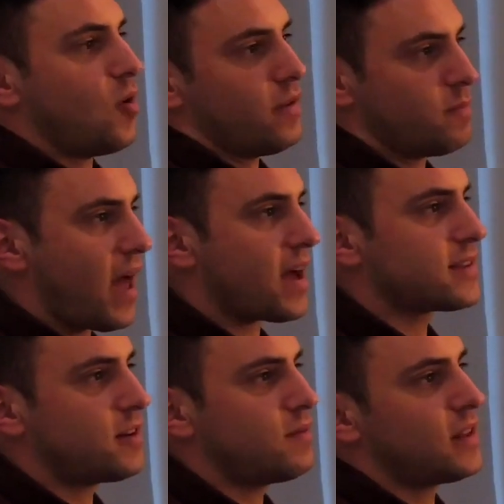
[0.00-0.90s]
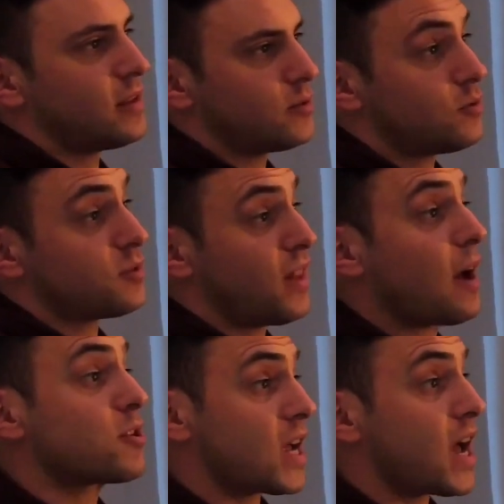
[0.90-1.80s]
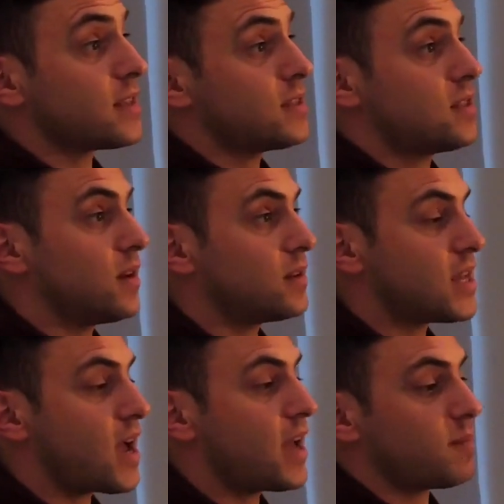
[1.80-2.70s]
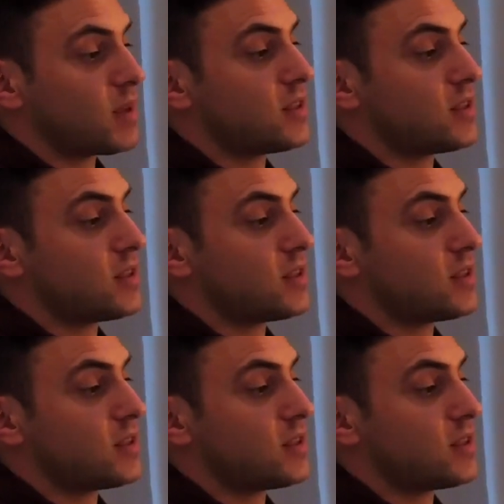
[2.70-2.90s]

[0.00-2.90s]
weave bags out of it, and then use flower dyes to dye and